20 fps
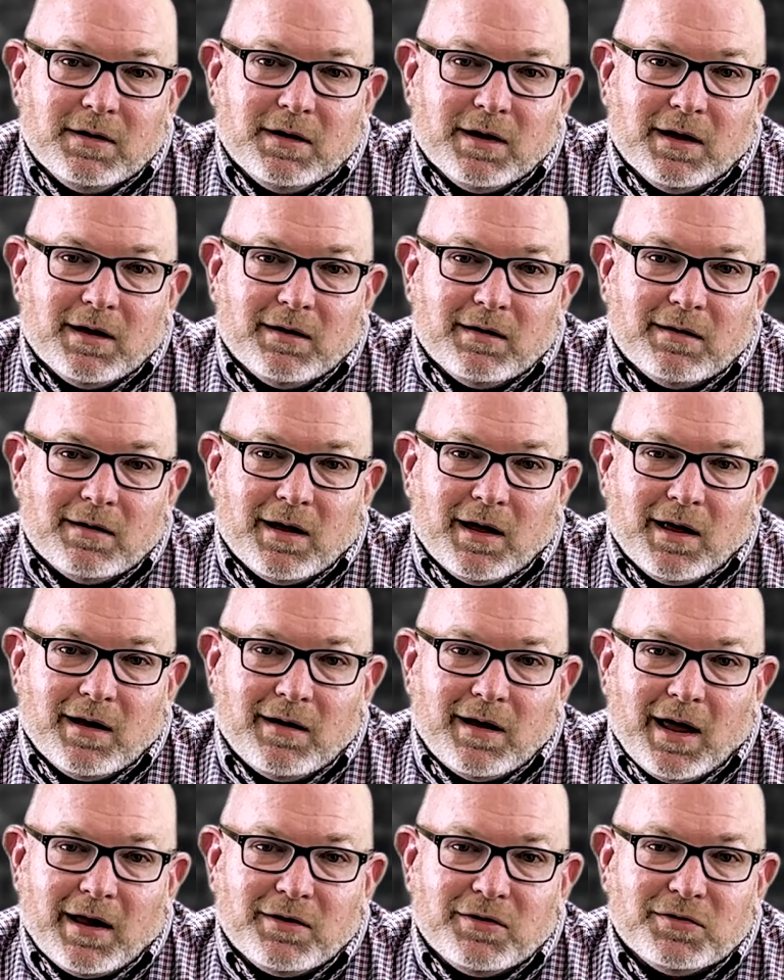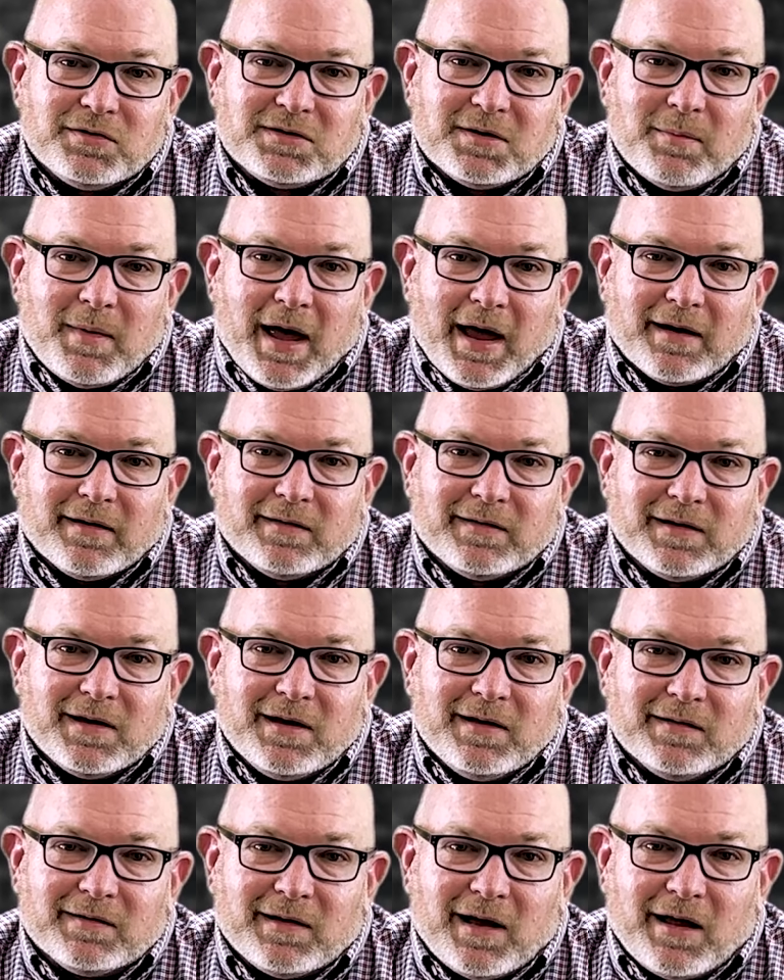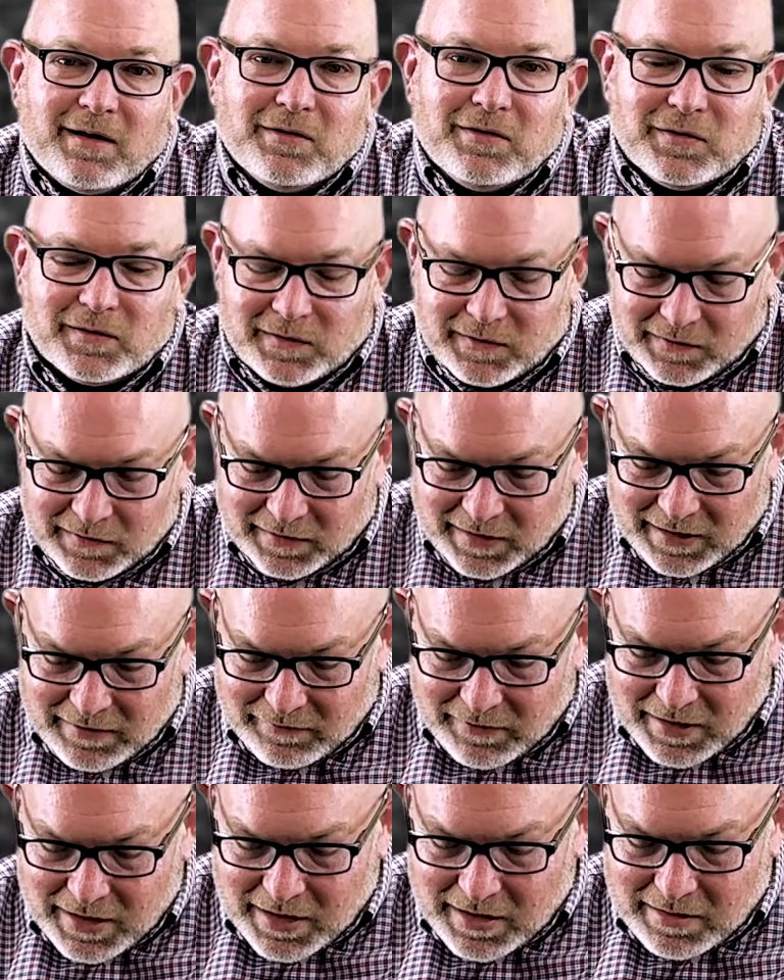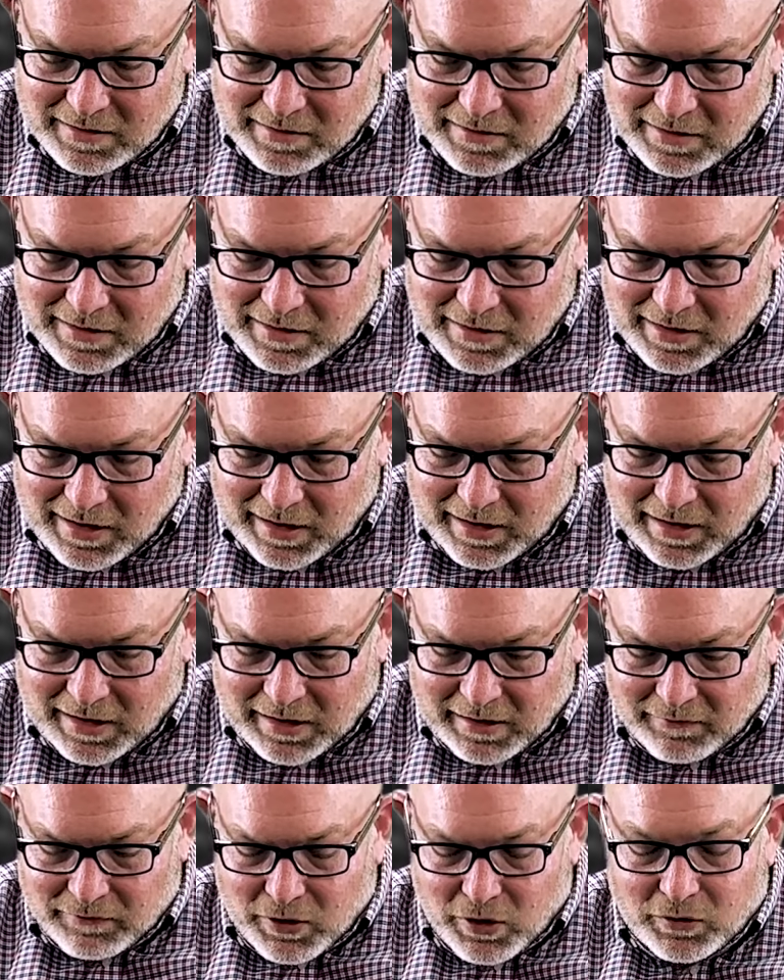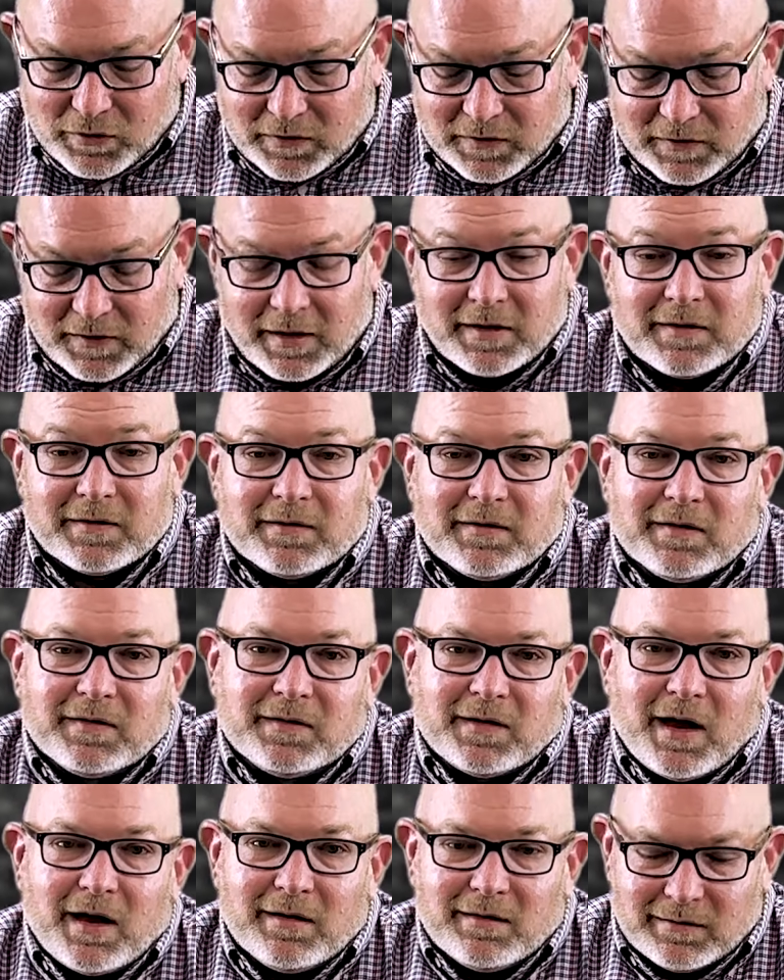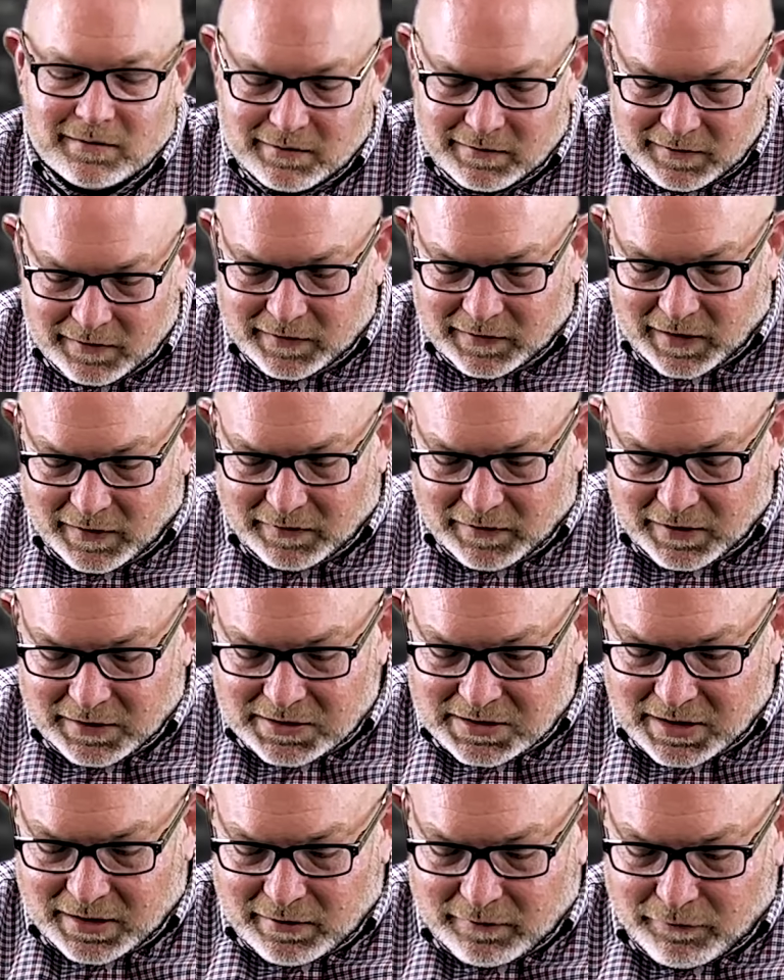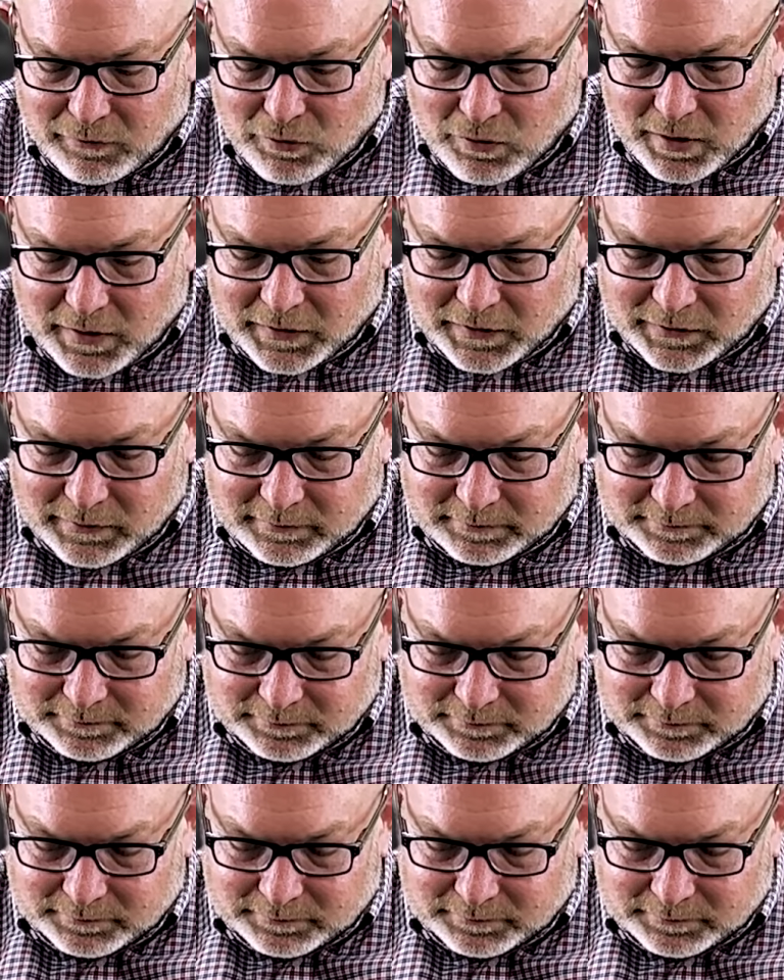And not use the magazines, not use TV and any of those things to set the agenda for us.